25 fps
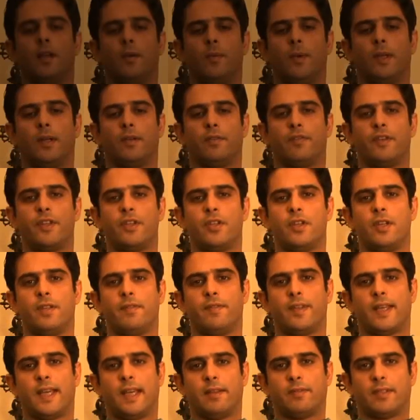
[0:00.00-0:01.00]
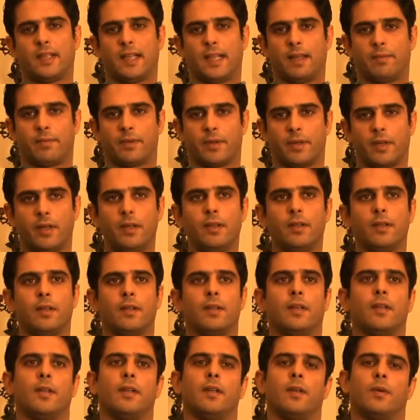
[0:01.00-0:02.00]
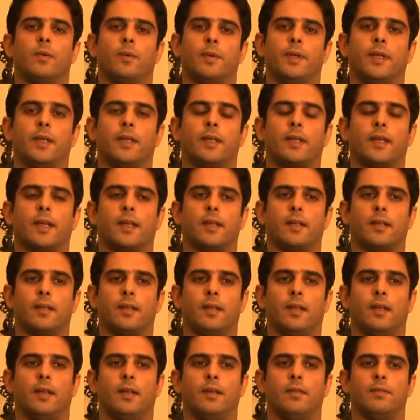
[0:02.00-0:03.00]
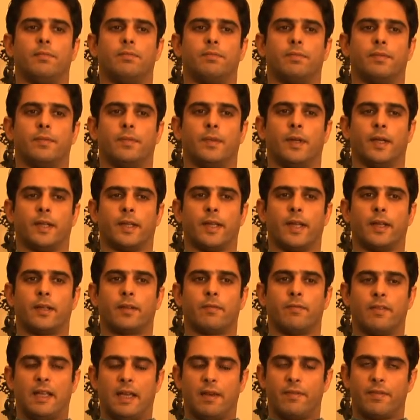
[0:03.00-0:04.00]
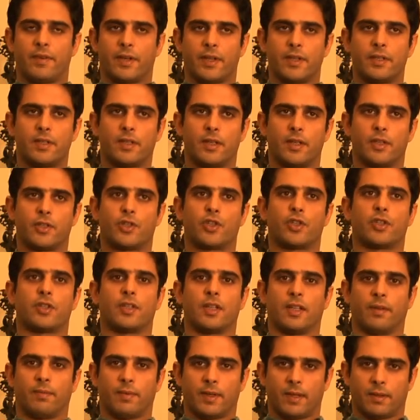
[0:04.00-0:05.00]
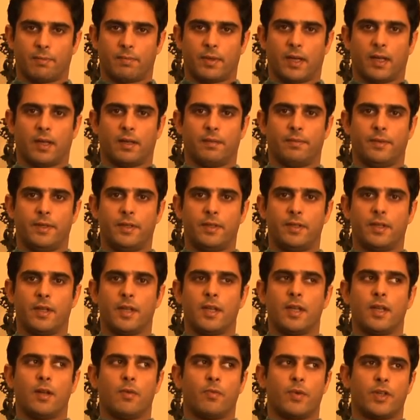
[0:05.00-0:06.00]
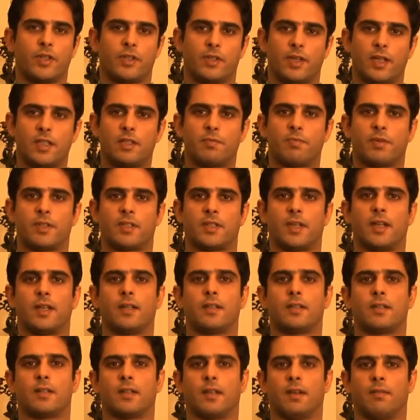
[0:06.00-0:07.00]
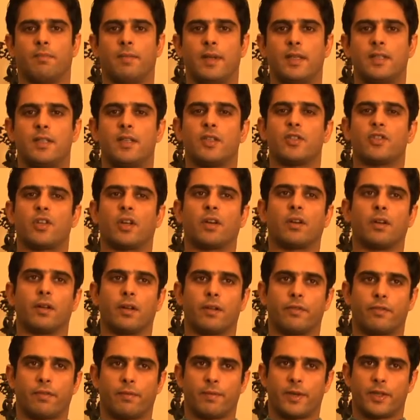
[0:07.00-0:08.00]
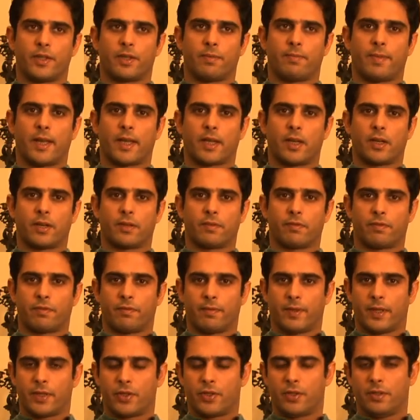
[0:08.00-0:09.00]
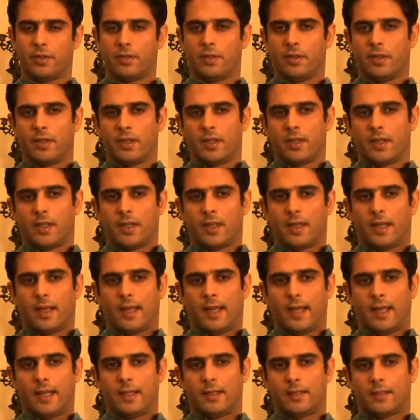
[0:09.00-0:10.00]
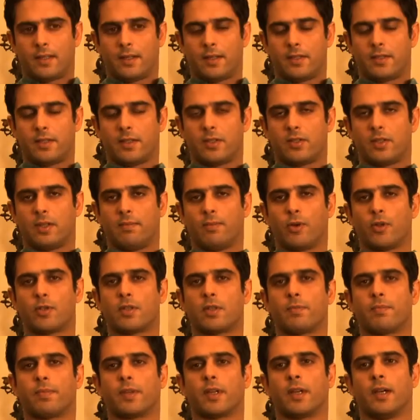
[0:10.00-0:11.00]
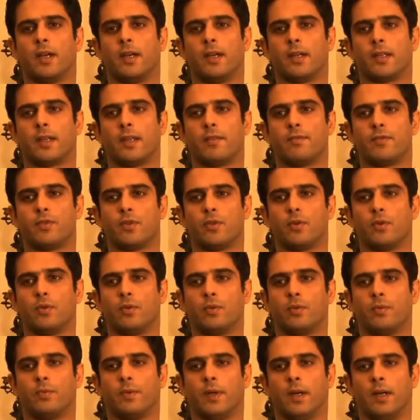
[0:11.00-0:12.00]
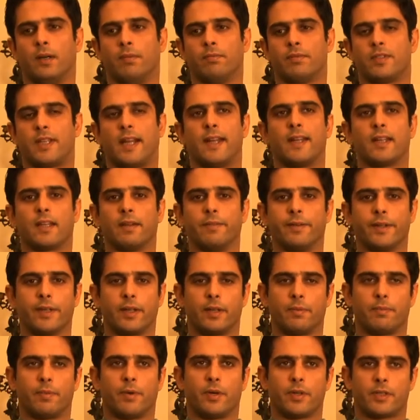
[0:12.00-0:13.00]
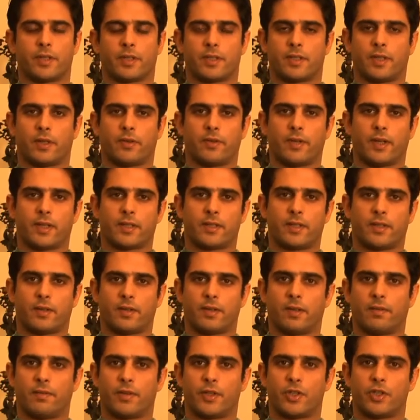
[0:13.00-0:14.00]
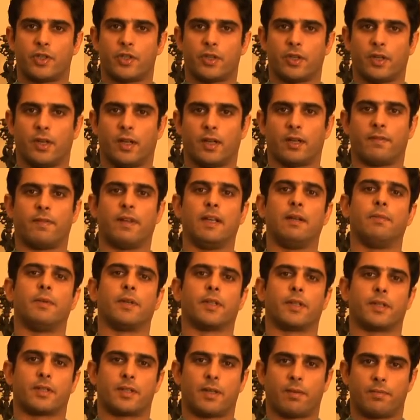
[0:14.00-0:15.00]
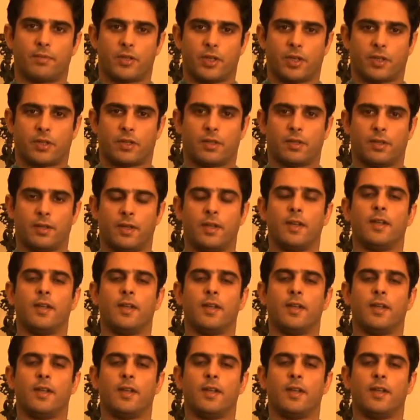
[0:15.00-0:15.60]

Well, officially we have the library. We can uh, get, we have a research team in Parliament which does present uh, basic general information, background information, and the research team also uh, gives you uh, standing committee reports, etc., et cetera, which are available on the subject.